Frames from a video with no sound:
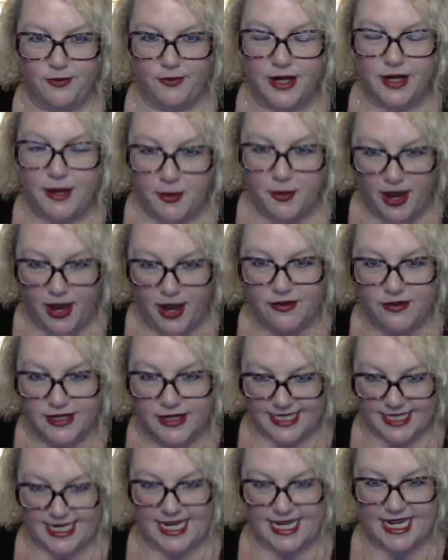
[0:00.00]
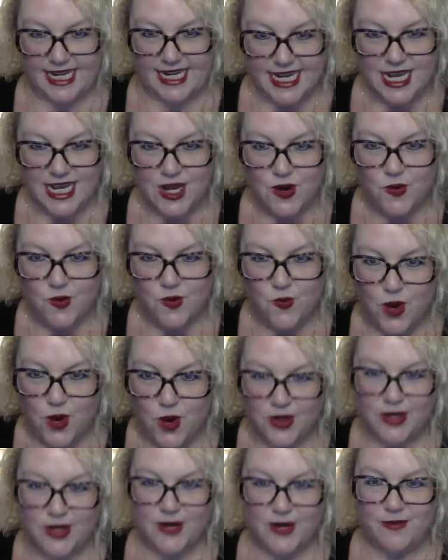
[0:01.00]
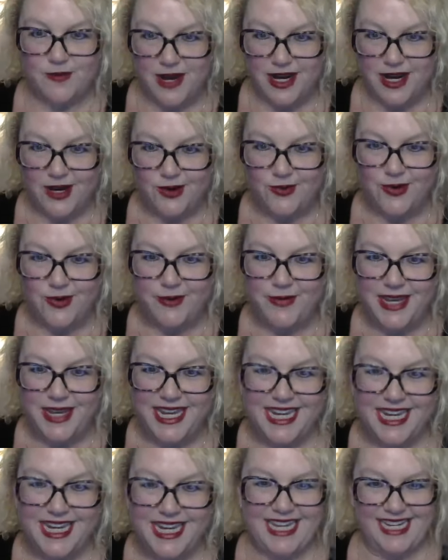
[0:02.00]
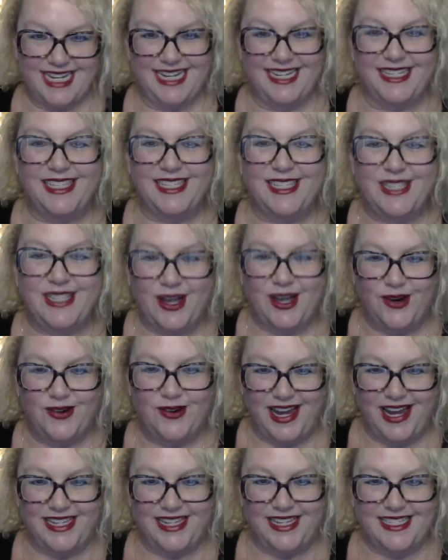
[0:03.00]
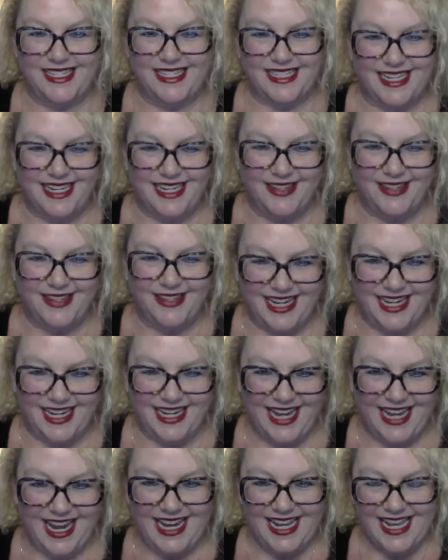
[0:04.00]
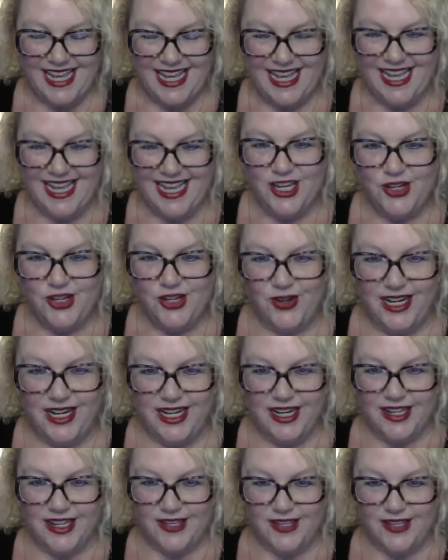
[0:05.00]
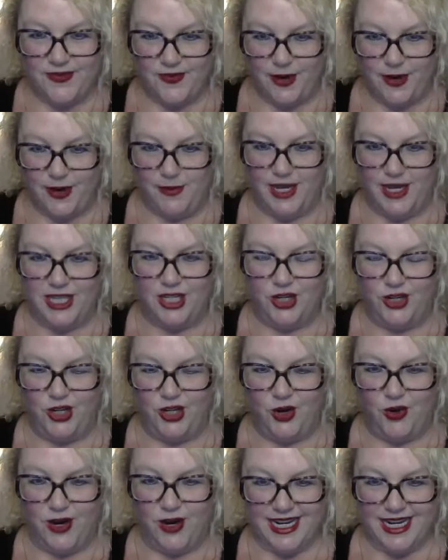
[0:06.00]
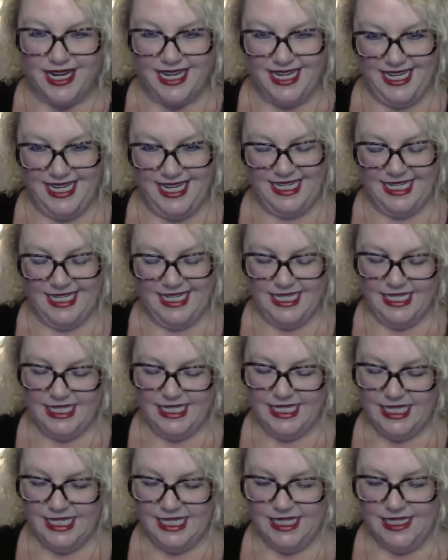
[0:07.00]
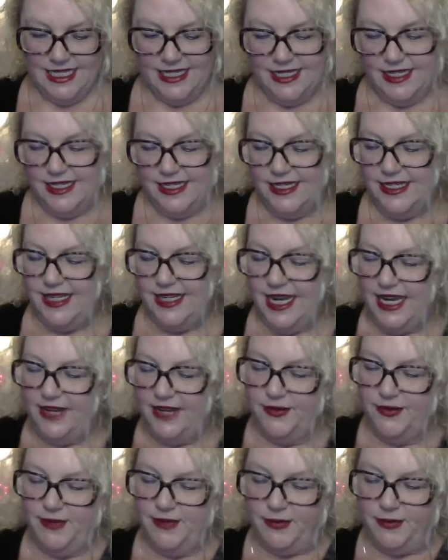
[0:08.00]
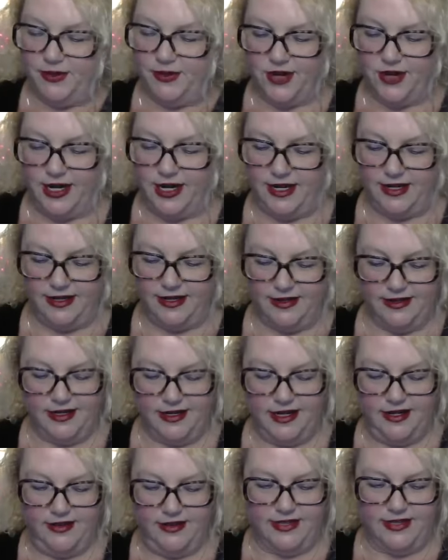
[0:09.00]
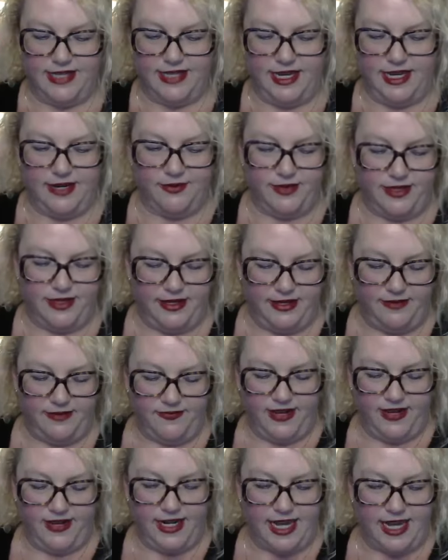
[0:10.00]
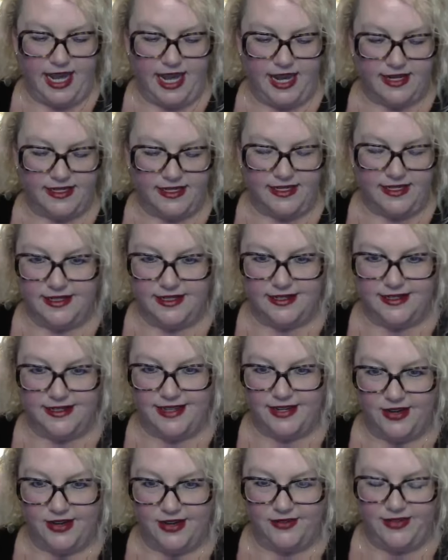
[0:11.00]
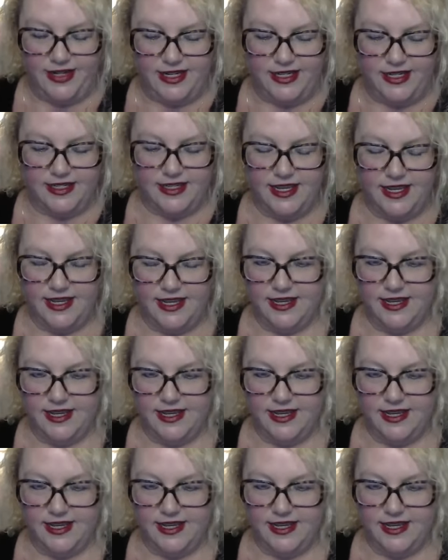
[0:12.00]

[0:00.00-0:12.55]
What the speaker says: I'm about to say, welcome, Michael Ramin. It is so nice to see you today. Joining us from New York. You hate it when people try to, say it with a fake accent. Does that drive you nuts?